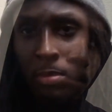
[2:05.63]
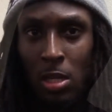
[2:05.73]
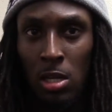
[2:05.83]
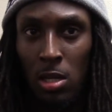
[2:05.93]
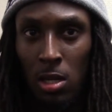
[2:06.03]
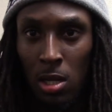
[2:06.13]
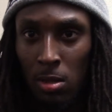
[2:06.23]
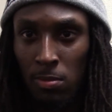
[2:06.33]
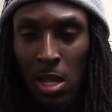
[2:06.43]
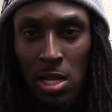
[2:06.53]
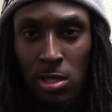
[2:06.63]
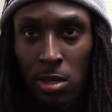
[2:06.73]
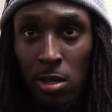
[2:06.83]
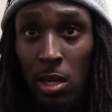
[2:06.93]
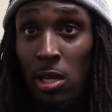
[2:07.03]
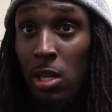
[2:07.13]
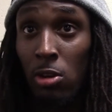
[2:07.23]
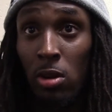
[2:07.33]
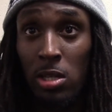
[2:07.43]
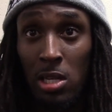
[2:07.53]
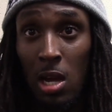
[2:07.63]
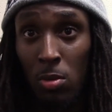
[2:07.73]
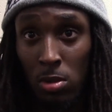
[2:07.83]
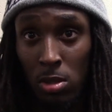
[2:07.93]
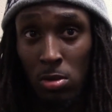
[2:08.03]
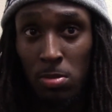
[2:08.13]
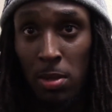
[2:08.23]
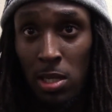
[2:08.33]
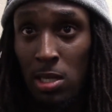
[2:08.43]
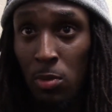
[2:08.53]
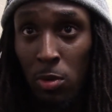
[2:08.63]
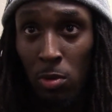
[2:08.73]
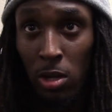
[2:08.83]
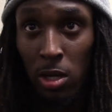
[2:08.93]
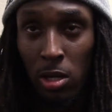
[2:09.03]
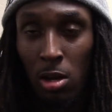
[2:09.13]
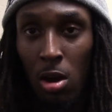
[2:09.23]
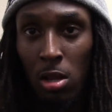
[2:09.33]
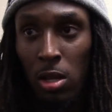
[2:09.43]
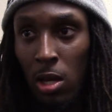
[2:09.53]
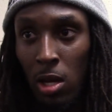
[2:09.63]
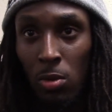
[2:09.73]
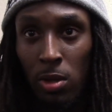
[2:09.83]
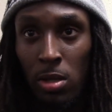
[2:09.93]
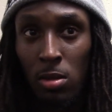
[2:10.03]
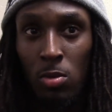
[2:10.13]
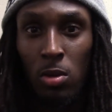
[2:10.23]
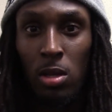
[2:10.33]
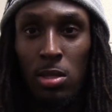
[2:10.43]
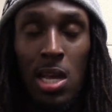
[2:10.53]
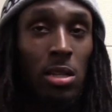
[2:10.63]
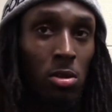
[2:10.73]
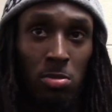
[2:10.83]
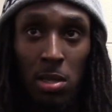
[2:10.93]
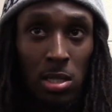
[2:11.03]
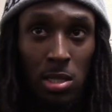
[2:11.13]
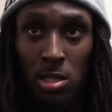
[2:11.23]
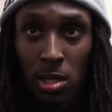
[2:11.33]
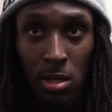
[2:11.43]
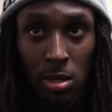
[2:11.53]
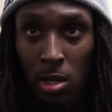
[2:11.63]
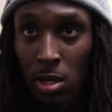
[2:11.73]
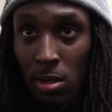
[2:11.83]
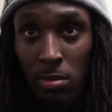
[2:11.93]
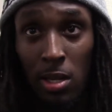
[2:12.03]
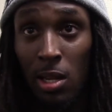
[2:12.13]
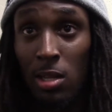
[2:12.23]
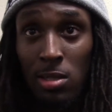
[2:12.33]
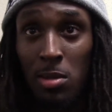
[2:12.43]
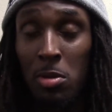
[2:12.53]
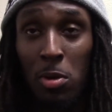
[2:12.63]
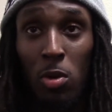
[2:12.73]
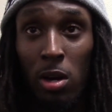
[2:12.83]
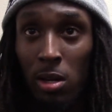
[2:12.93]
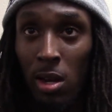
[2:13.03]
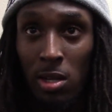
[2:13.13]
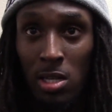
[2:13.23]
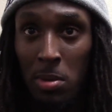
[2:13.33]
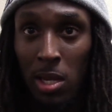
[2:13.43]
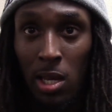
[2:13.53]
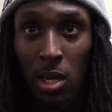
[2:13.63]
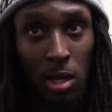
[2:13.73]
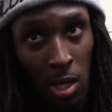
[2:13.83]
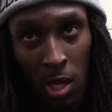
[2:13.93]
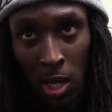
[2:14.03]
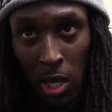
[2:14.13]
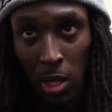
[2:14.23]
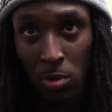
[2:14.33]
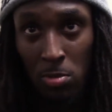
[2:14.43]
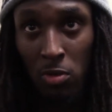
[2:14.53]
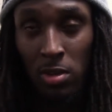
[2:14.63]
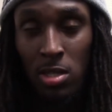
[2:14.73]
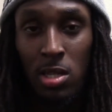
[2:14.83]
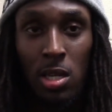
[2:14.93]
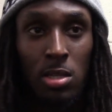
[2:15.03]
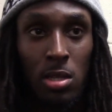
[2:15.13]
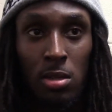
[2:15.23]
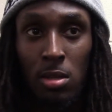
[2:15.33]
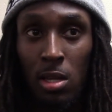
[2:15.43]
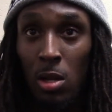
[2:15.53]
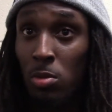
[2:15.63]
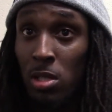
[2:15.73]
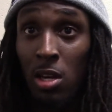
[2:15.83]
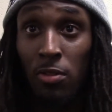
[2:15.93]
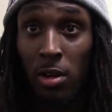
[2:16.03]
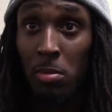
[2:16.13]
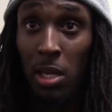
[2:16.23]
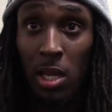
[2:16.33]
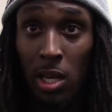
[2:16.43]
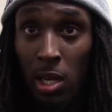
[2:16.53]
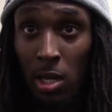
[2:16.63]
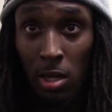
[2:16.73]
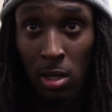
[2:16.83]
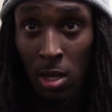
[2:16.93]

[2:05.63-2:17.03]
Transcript: Good. Last year, he did a great job with those plays that we were running and calling. We attacked those plays this year, and they seemed to be working. Every time he get in, he was moving the sticks, and it was good for him to get in. And